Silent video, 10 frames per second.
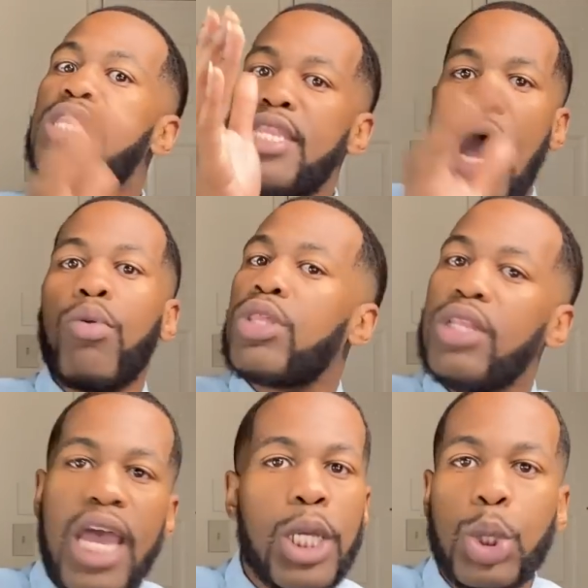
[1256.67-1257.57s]
That was the
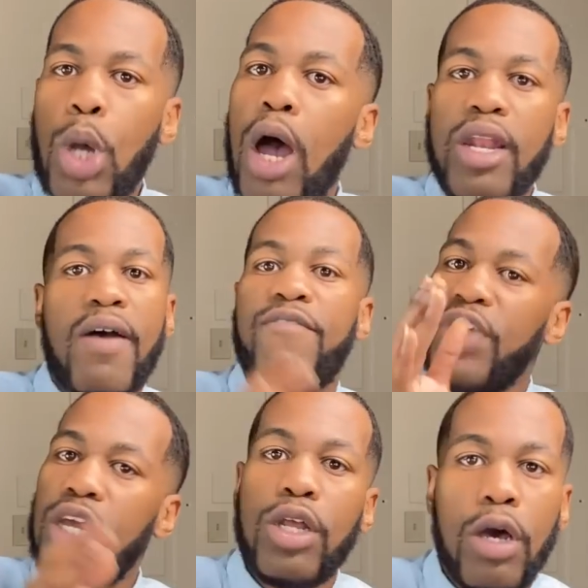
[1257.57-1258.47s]
last straw, and I'm
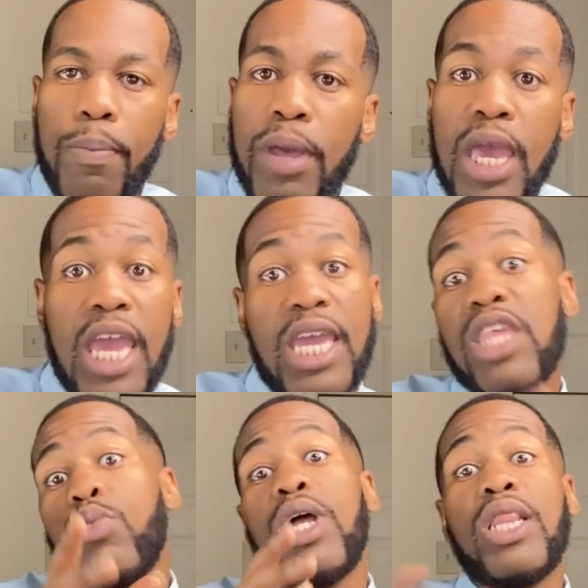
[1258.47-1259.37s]
fed up. And
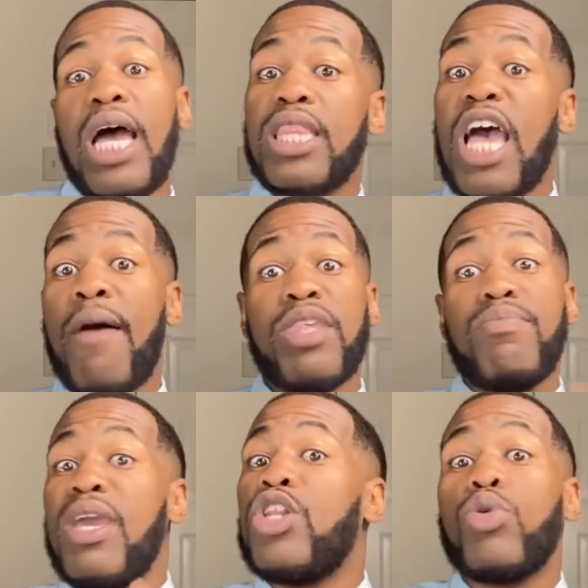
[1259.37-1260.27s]
guess what? A lot of times this
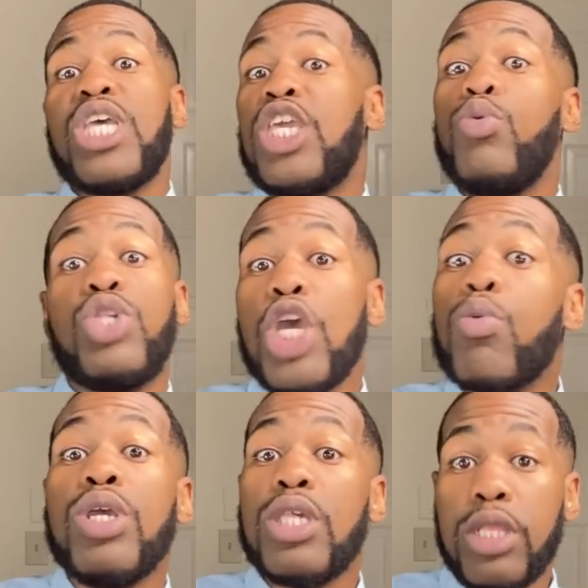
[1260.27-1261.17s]
man don't take you
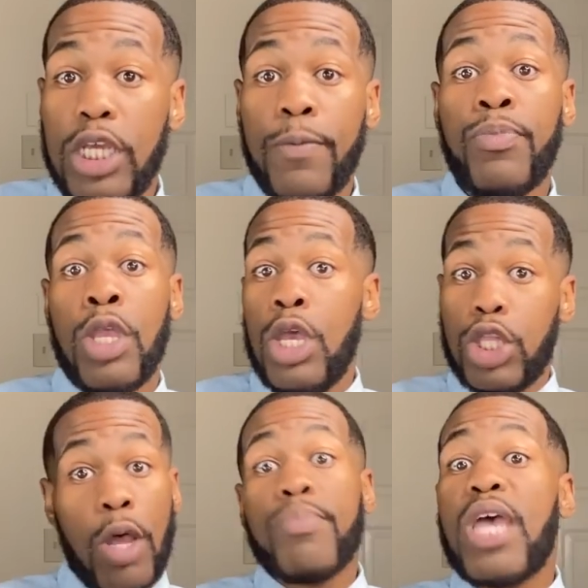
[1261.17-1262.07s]
seriously.
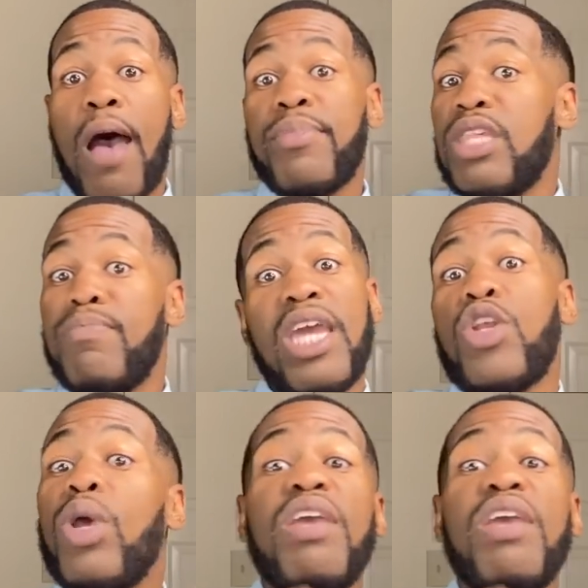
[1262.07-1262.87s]
Sometimes this man don't